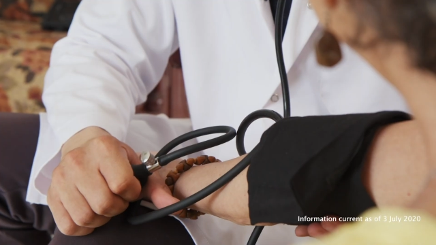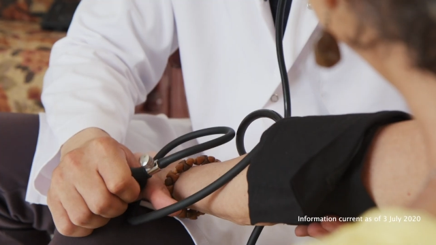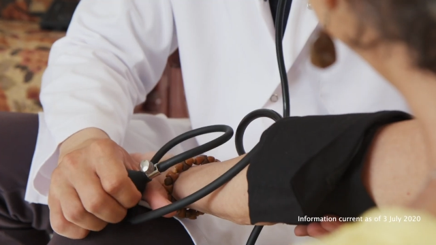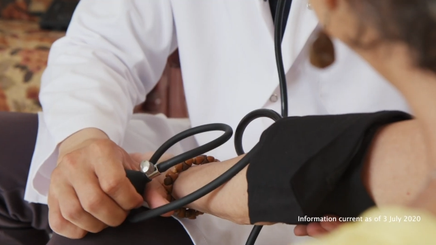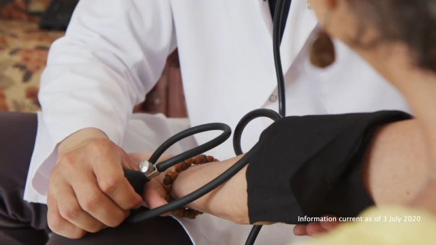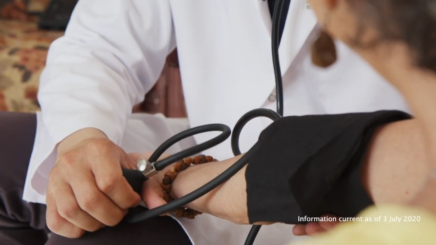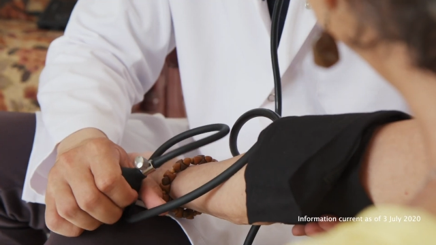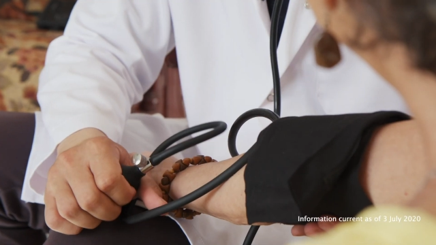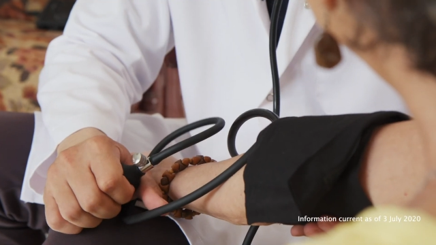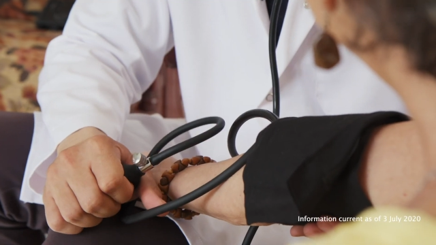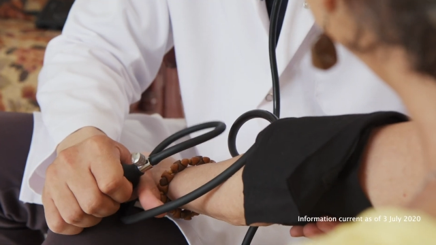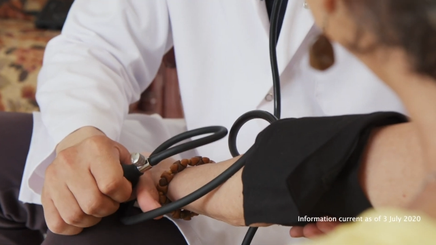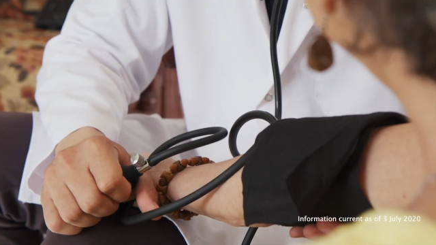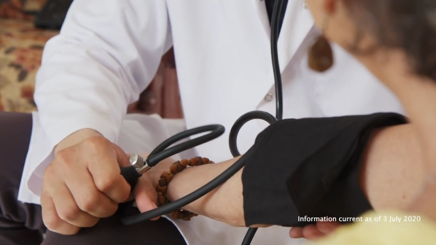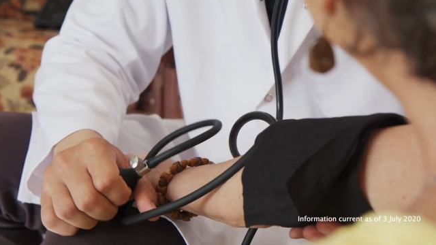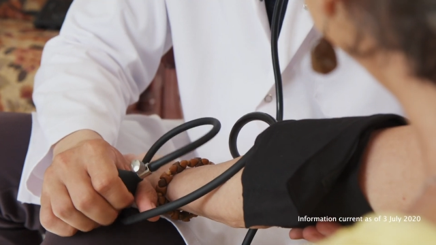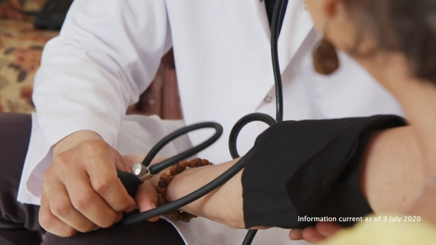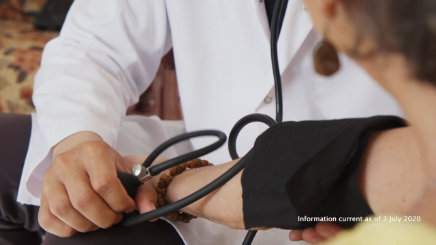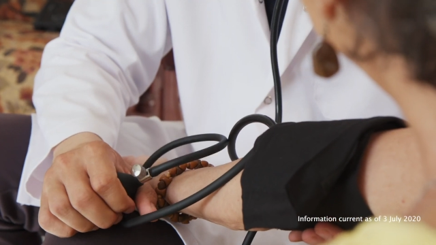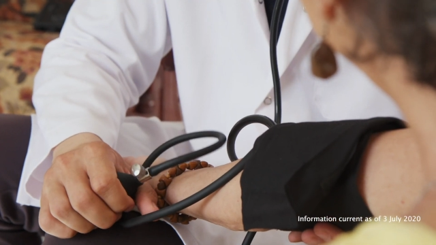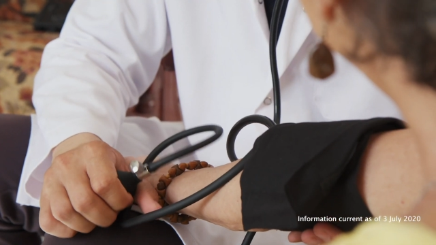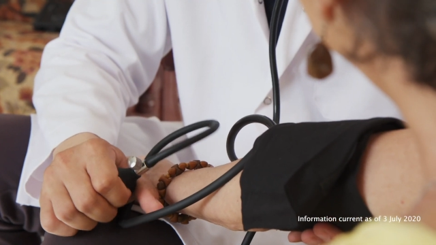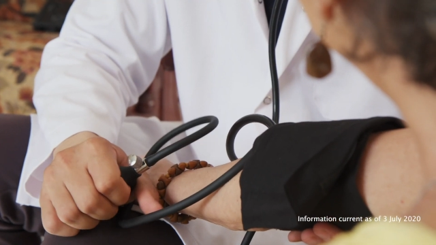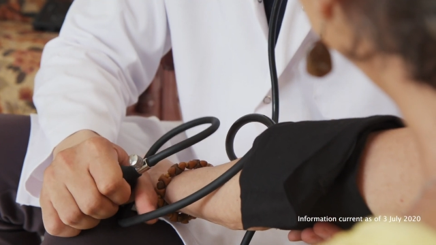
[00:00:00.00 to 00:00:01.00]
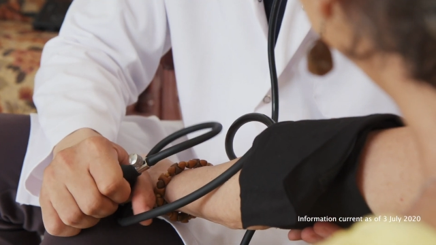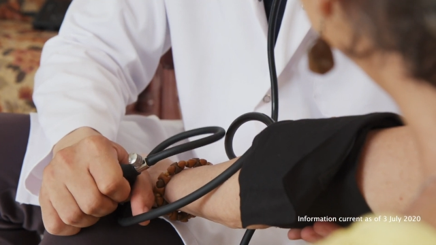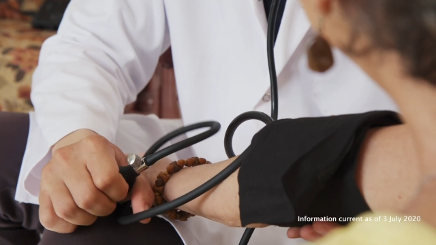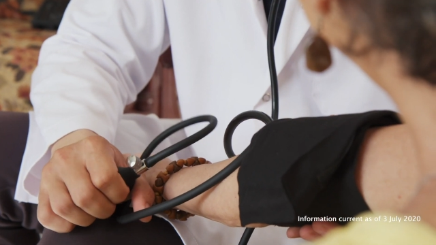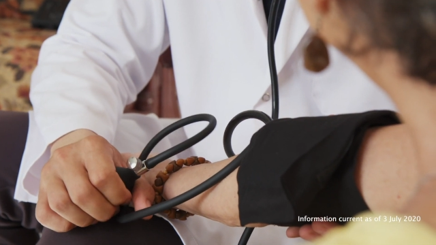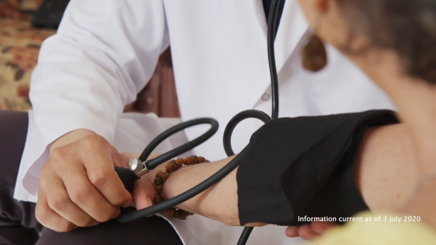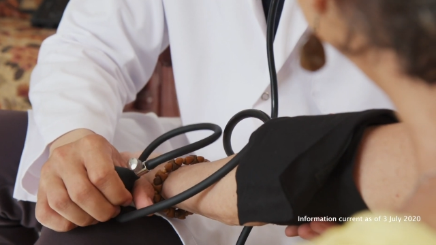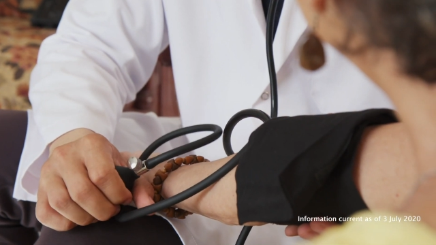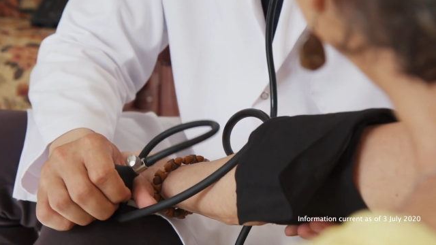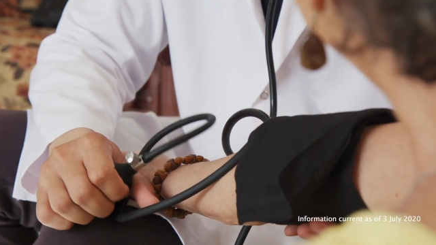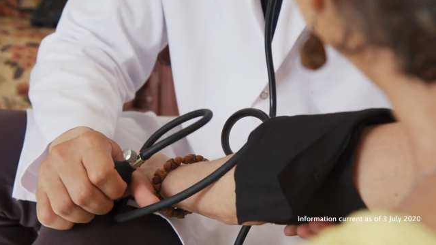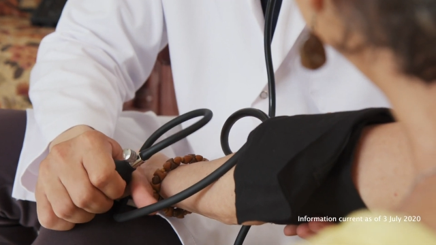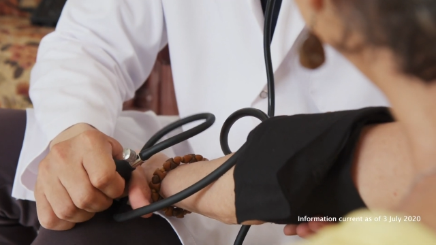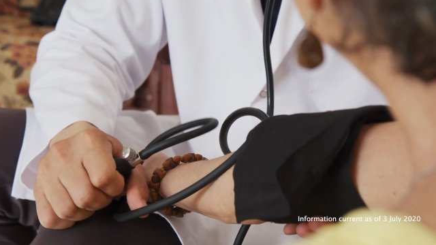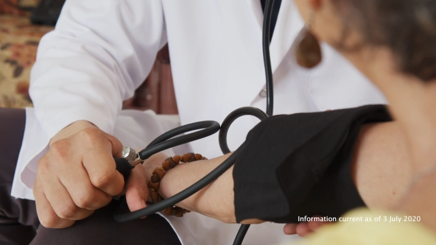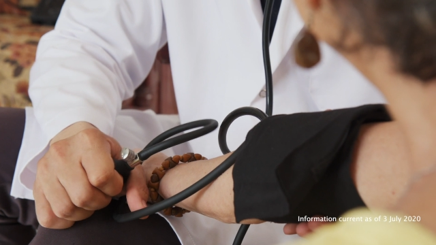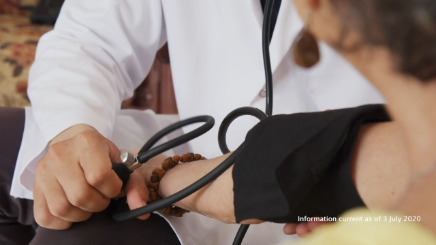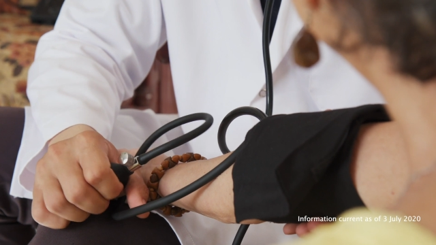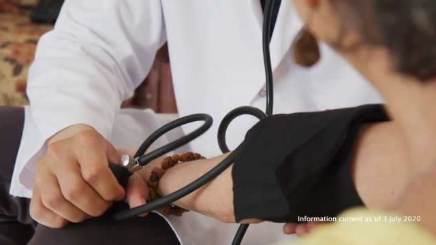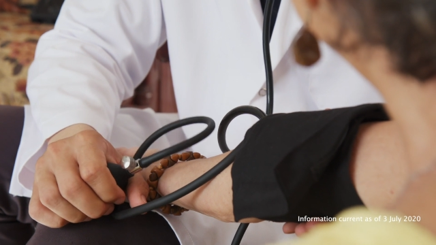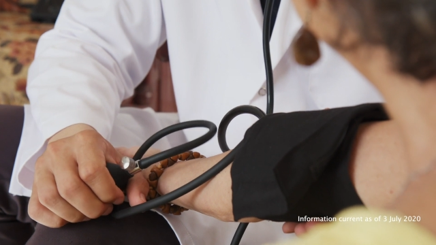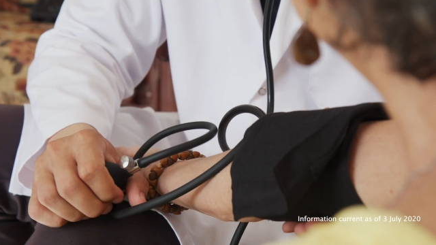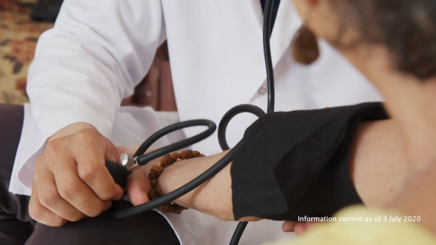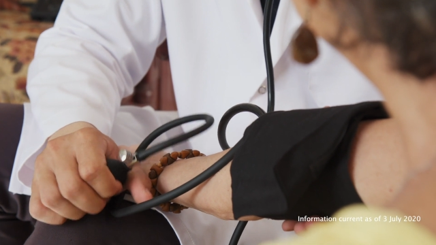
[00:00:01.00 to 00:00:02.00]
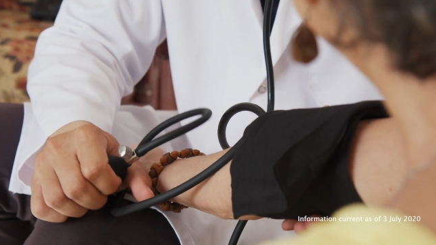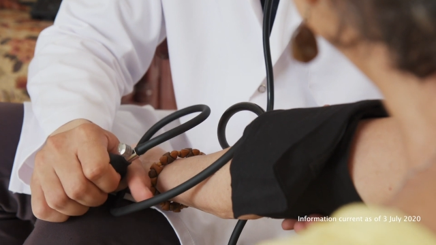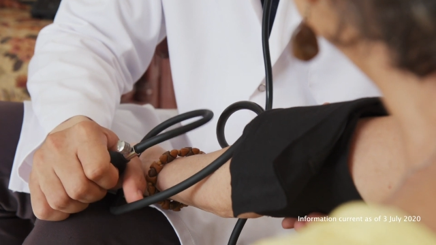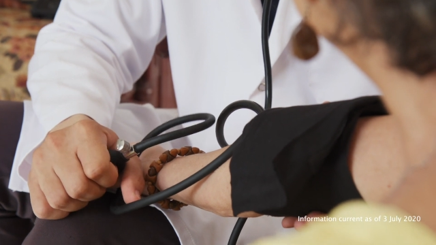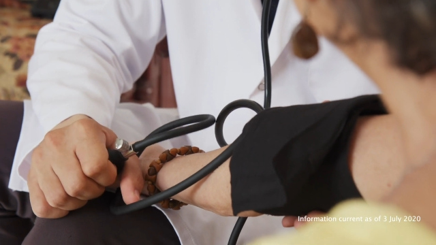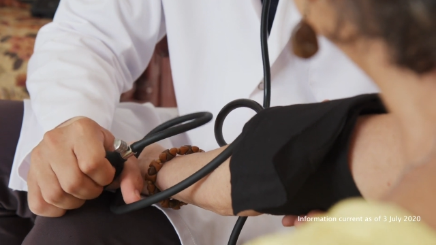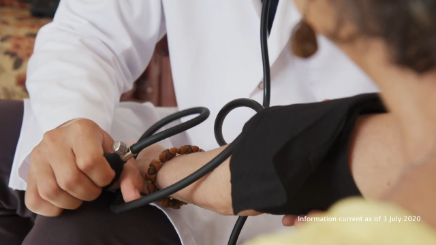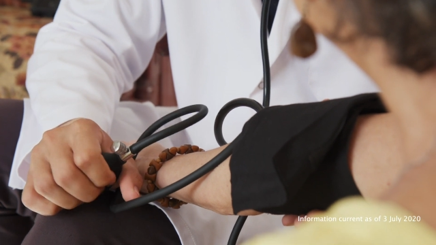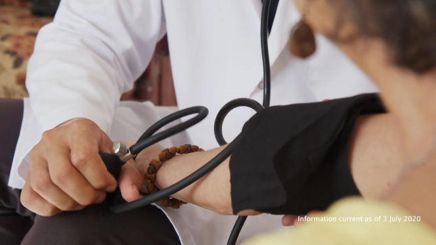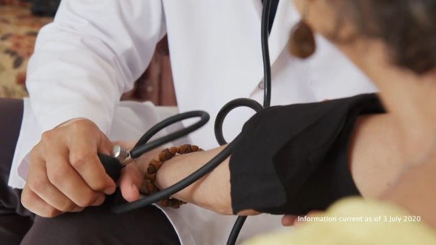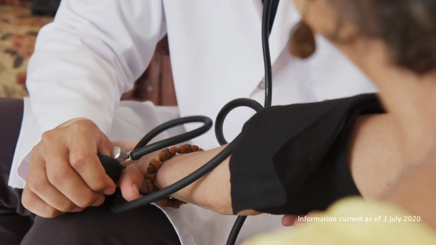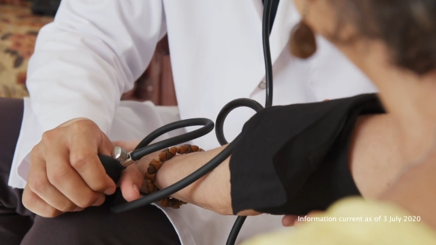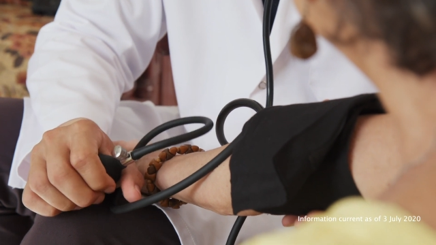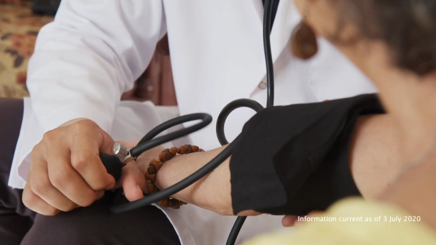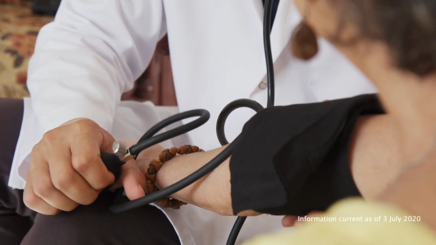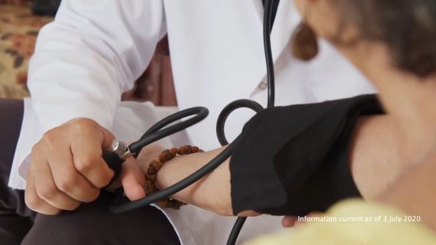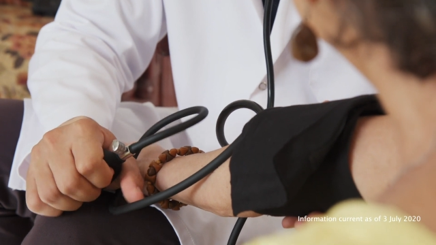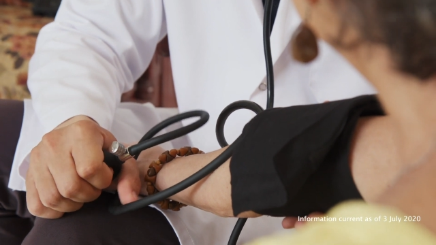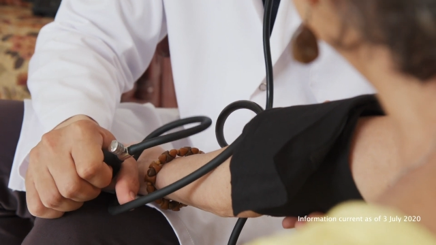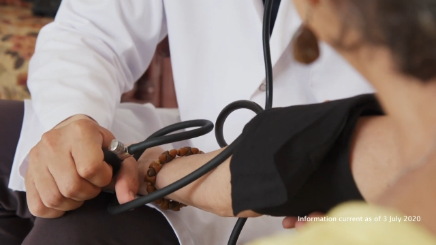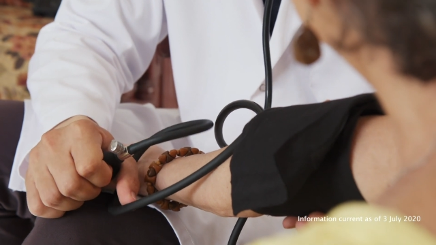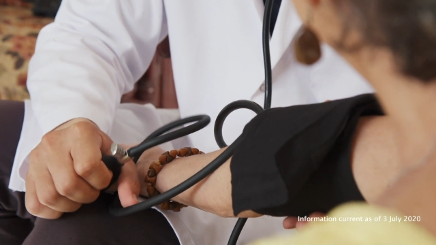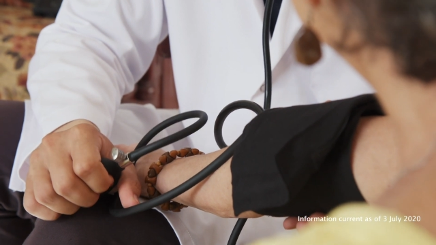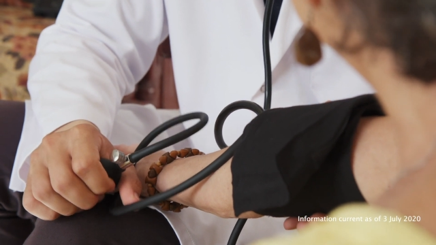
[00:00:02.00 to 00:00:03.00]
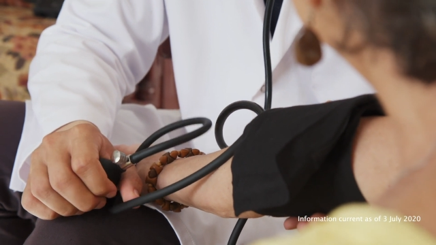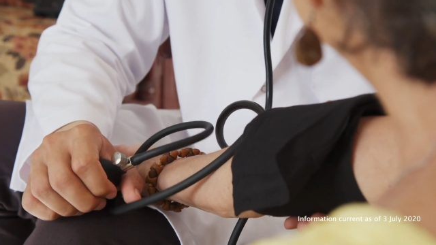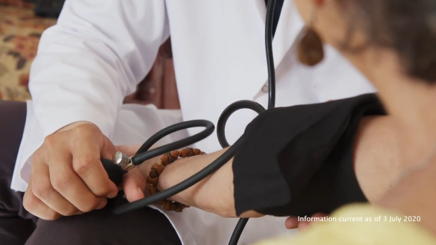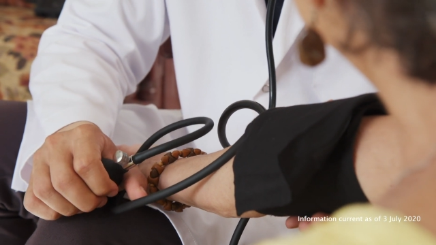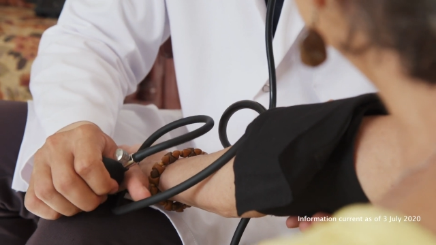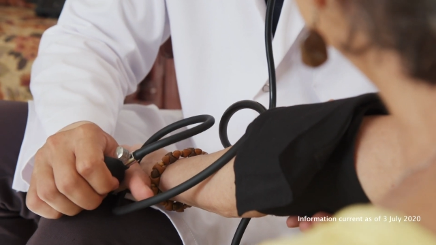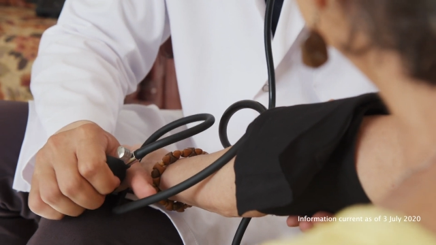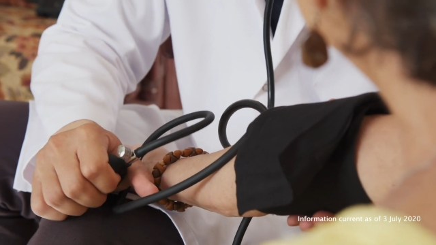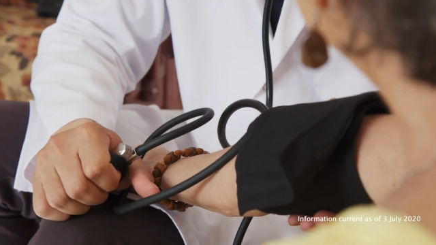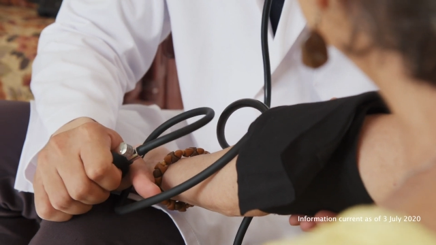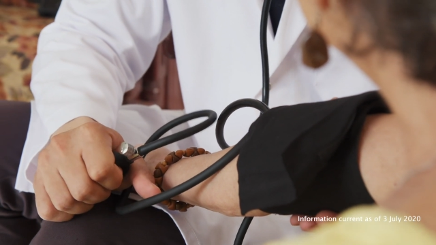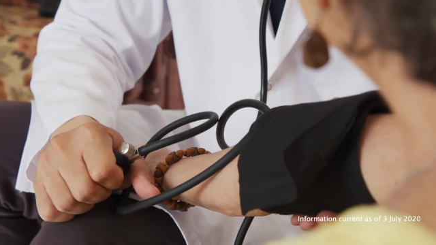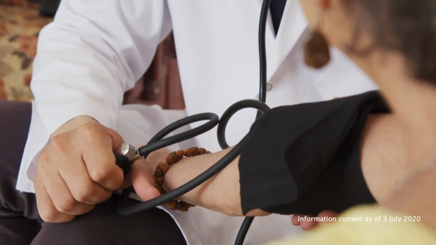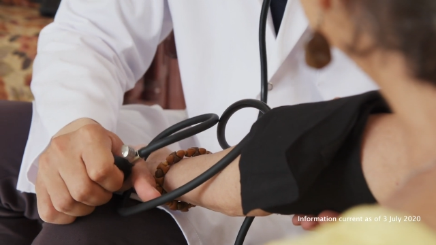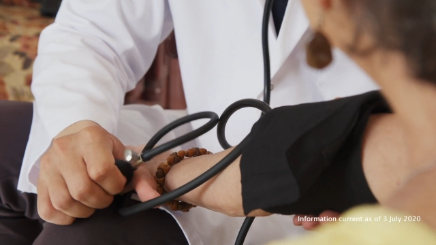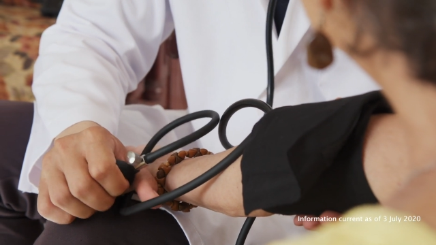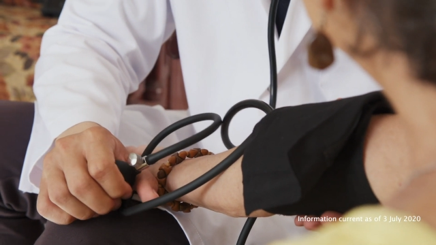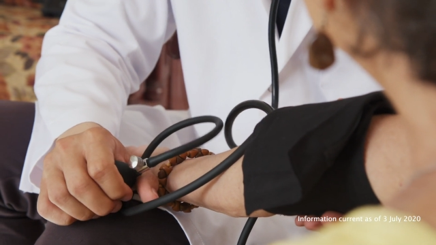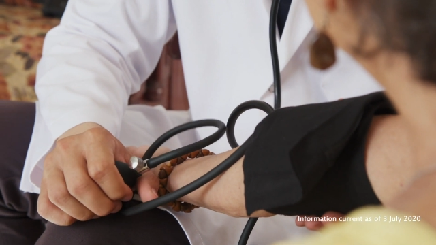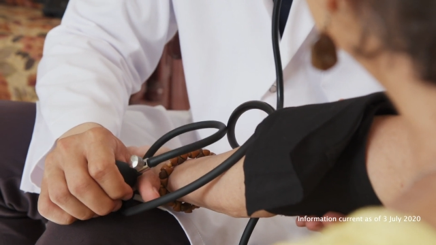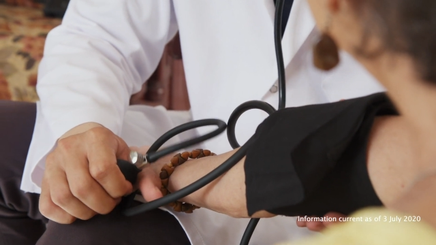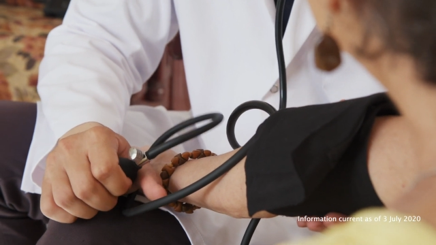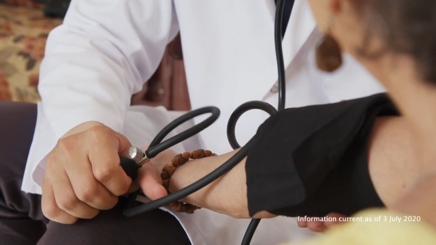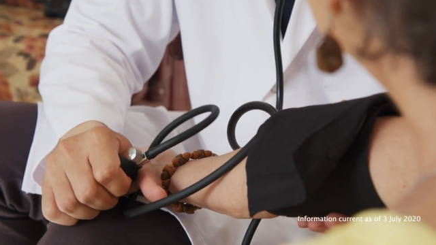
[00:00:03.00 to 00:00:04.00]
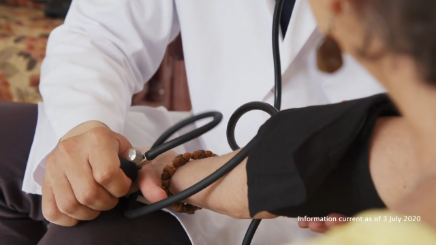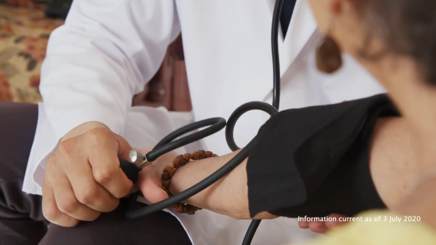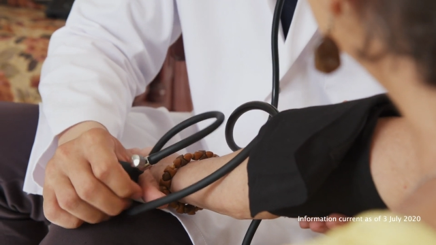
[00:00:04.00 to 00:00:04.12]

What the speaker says: No face is visible, so there are no lips to read.